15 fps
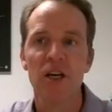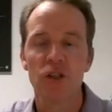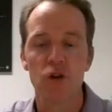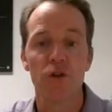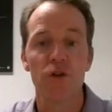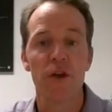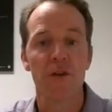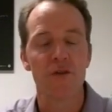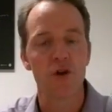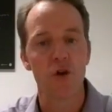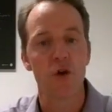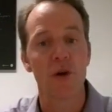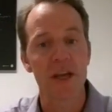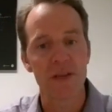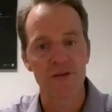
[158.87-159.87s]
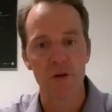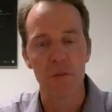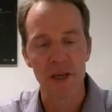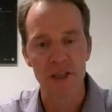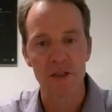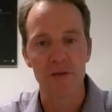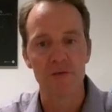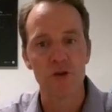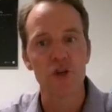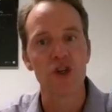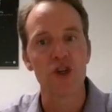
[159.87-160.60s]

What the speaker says: So if you don't eat fermented foods,